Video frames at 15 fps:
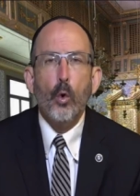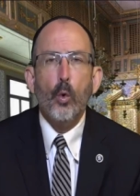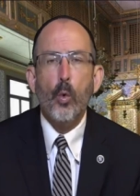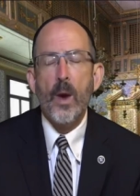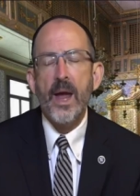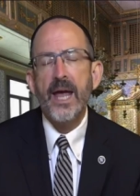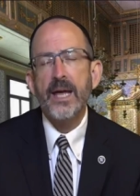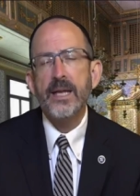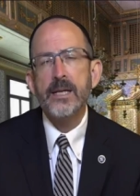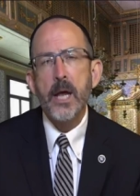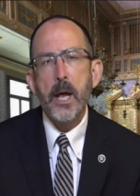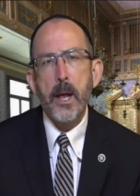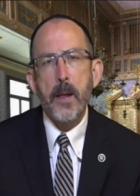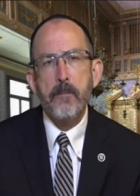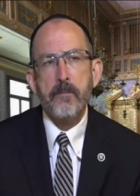
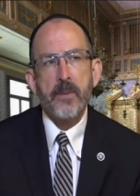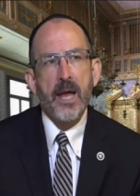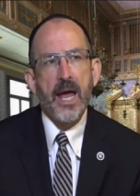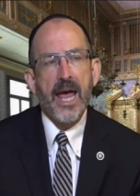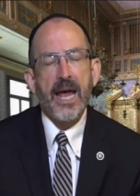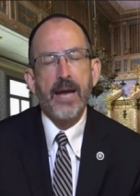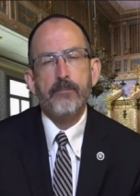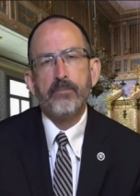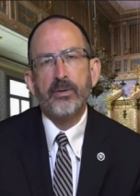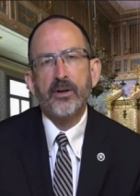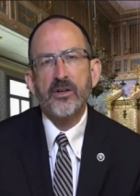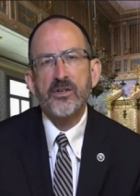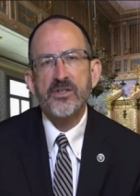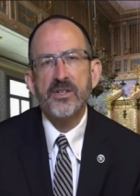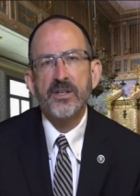When a
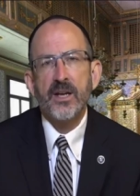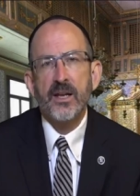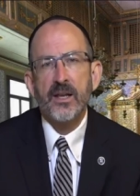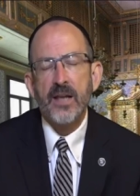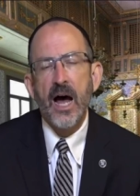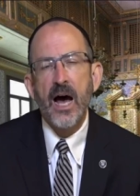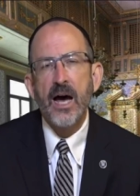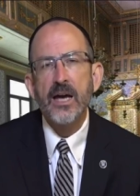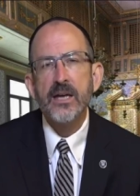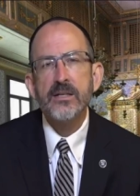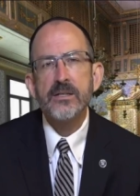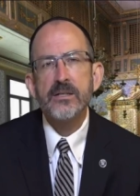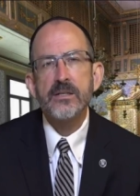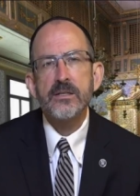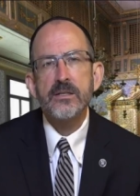person
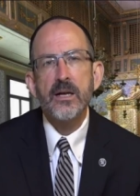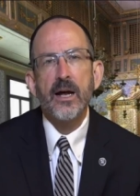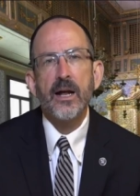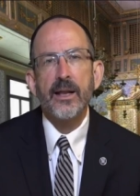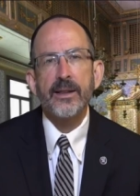lies,